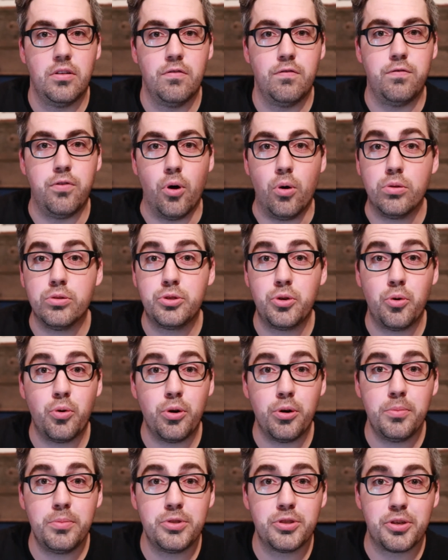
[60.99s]

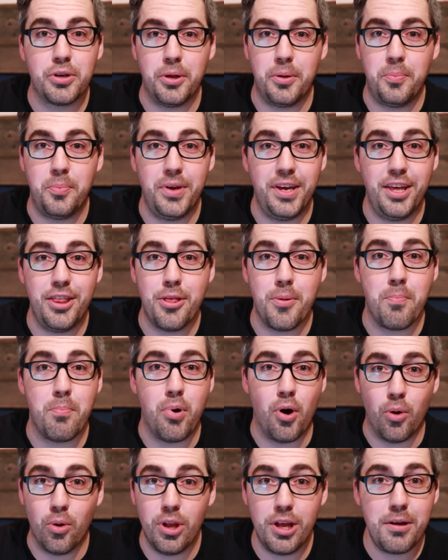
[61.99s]
Voltorbs could be the
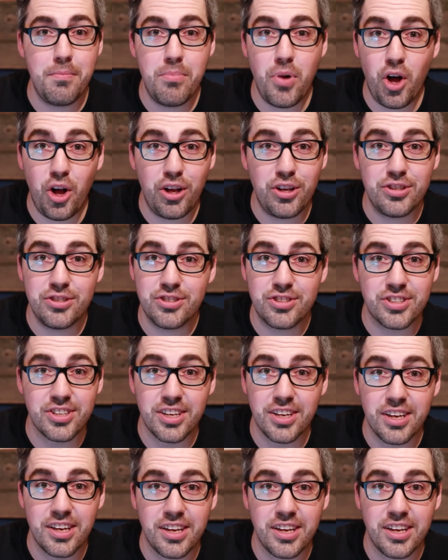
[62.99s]
bowling balls?